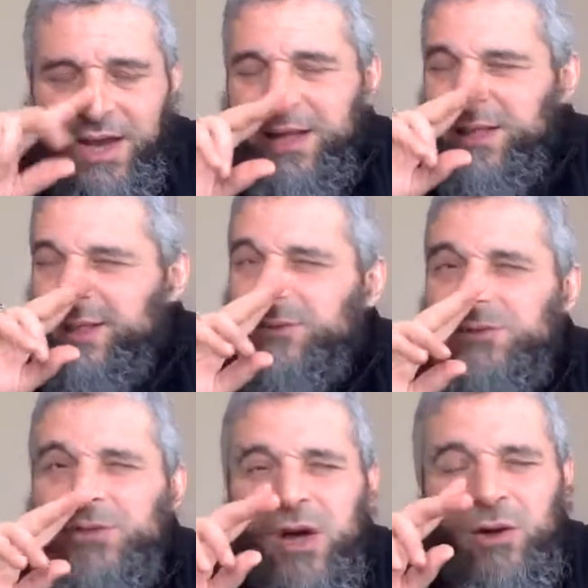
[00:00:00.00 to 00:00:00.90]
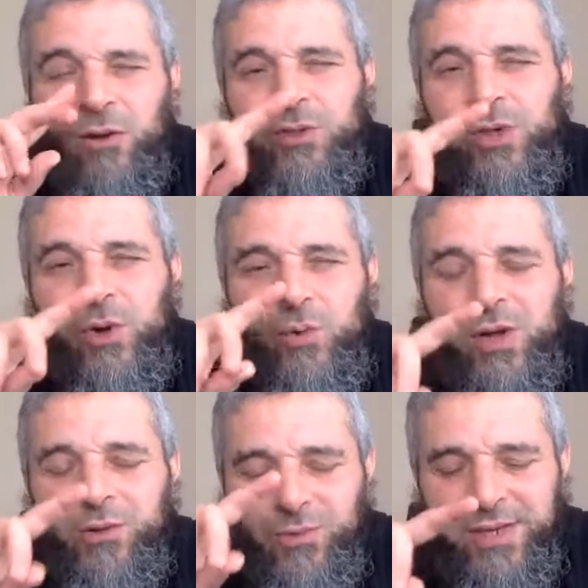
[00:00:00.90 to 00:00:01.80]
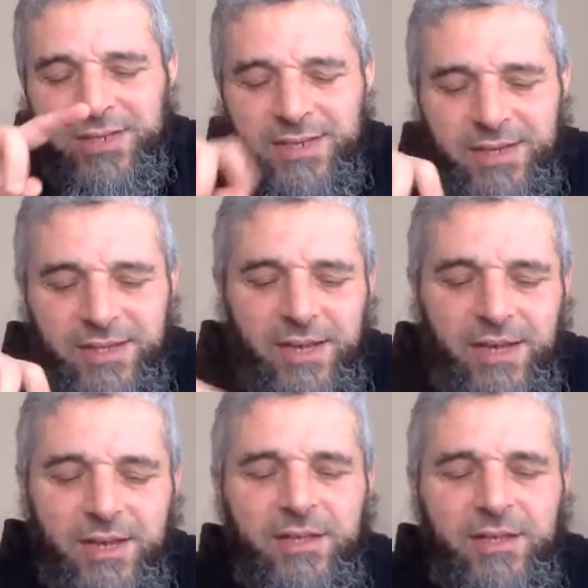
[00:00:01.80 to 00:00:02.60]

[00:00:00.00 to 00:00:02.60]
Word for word: And there was also one reason